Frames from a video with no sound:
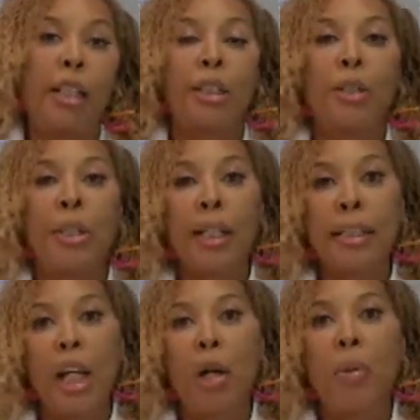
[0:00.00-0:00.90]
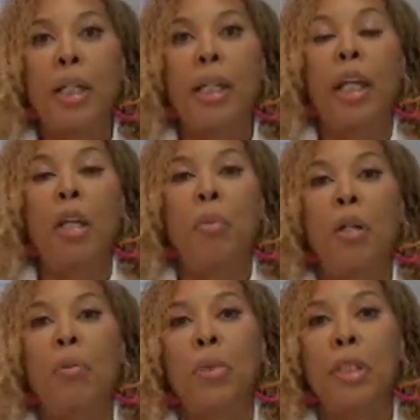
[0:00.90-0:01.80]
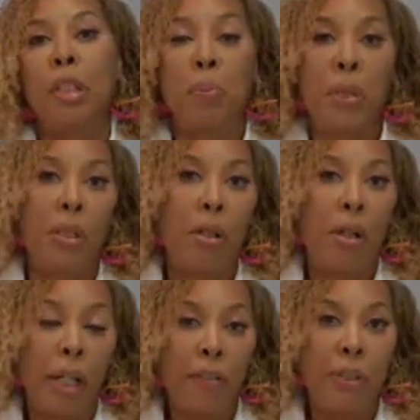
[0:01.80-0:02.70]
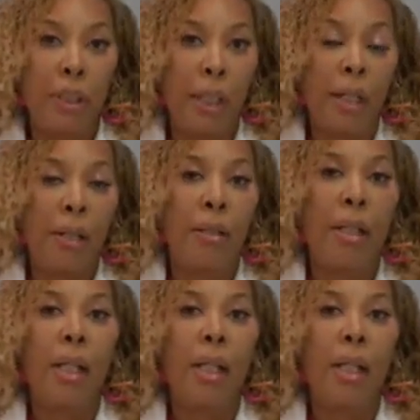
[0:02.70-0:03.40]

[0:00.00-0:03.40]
So that's how I came up with the PRF gel.